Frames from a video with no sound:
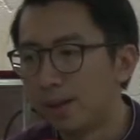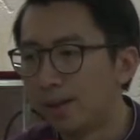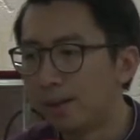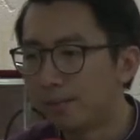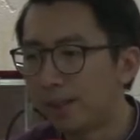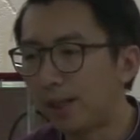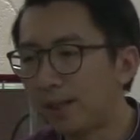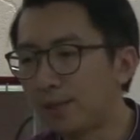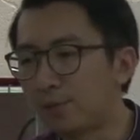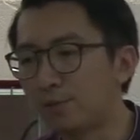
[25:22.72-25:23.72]
But I
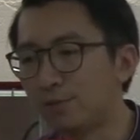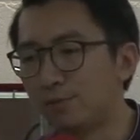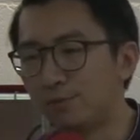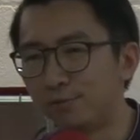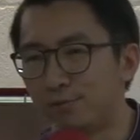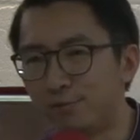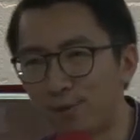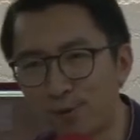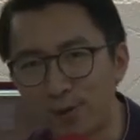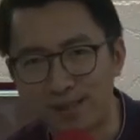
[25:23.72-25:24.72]
like to
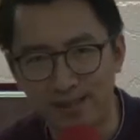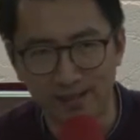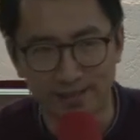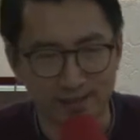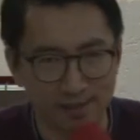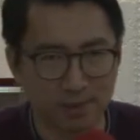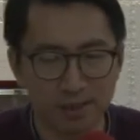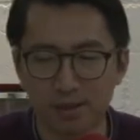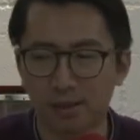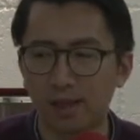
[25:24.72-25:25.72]
follow what Keener says,
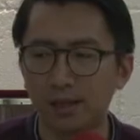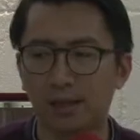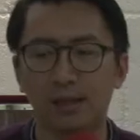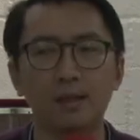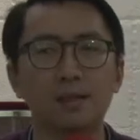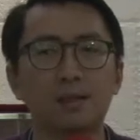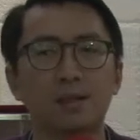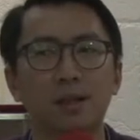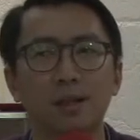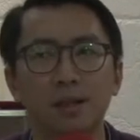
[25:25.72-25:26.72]
because I think Keener's
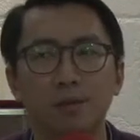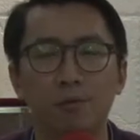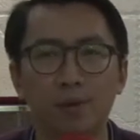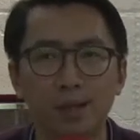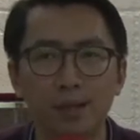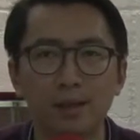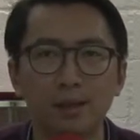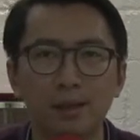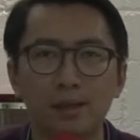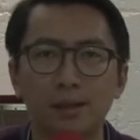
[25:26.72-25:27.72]
reading
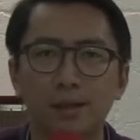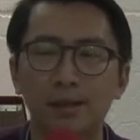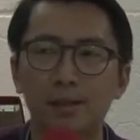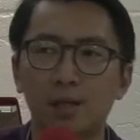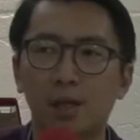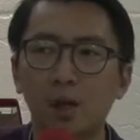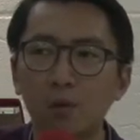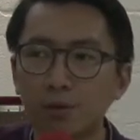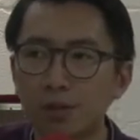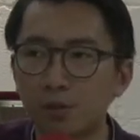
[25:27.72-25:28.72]
is
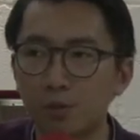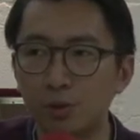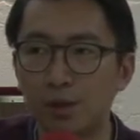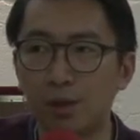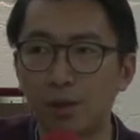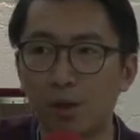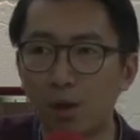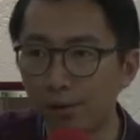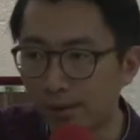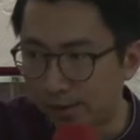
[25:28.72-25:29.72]
closer to the
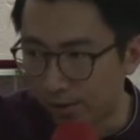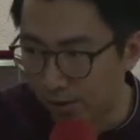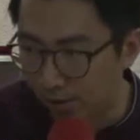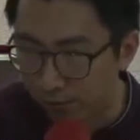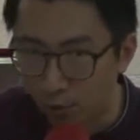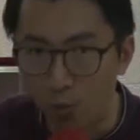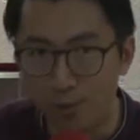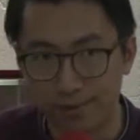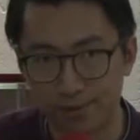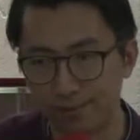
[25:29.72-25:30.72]
context of
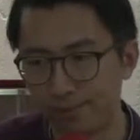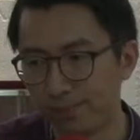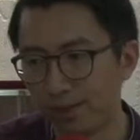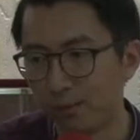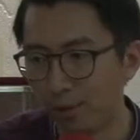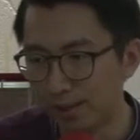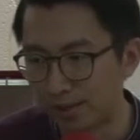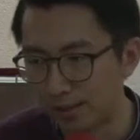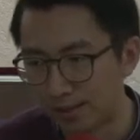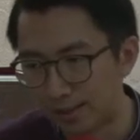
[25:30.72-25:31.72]
Romans. And what he
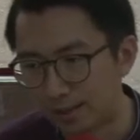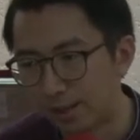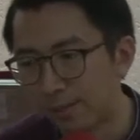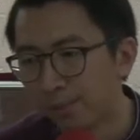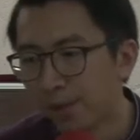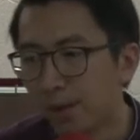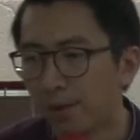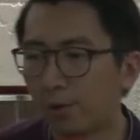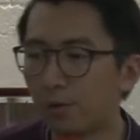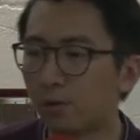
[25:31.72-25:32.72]
says is this:
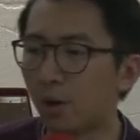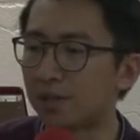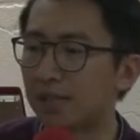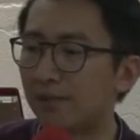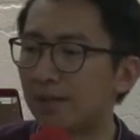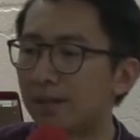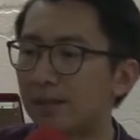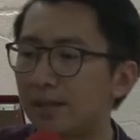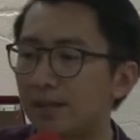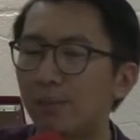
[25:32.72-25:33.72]
through God's giving
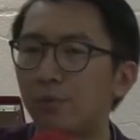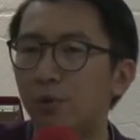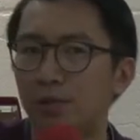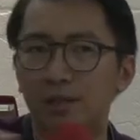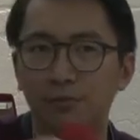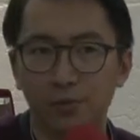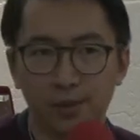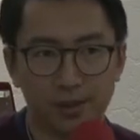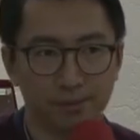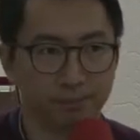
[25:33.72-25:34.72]
sinners up to your sinfulness.